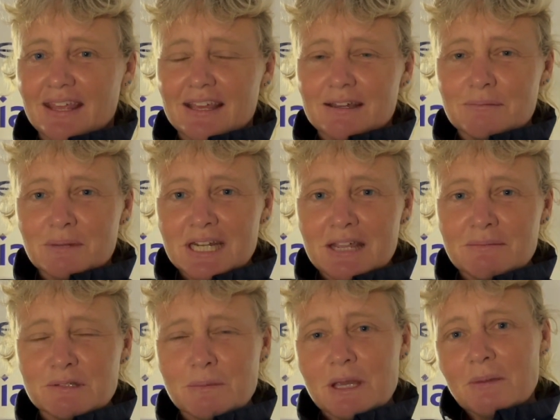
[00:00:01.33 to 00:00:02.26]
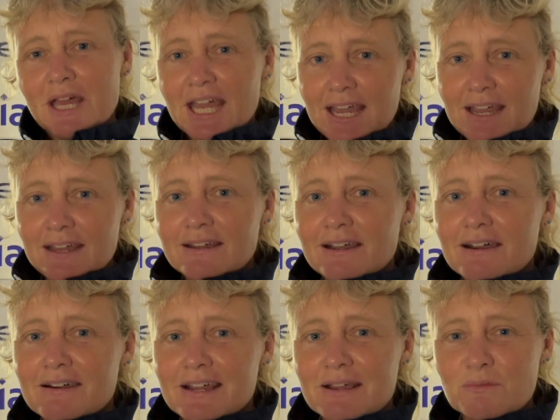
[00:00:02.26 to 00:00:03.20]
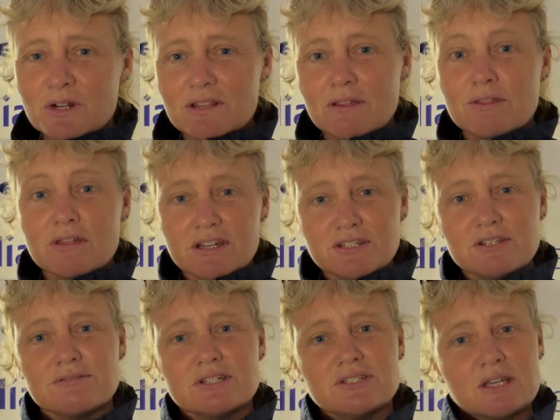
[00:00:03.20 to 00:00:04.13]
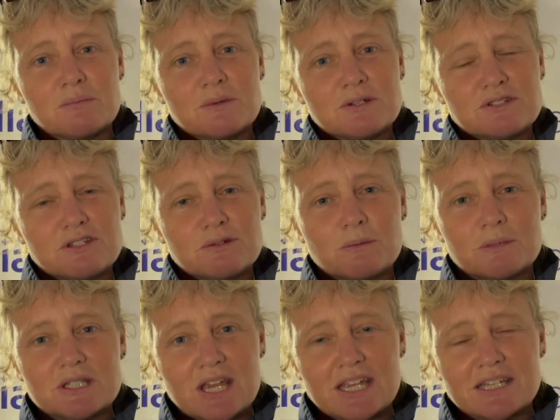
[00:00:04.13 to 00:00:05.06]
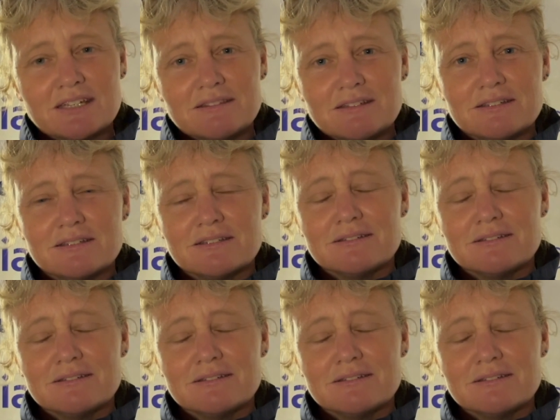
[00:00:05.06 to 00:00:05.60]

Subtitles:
My name is Pip Hare. I am one of the 33 skippers who will be taking this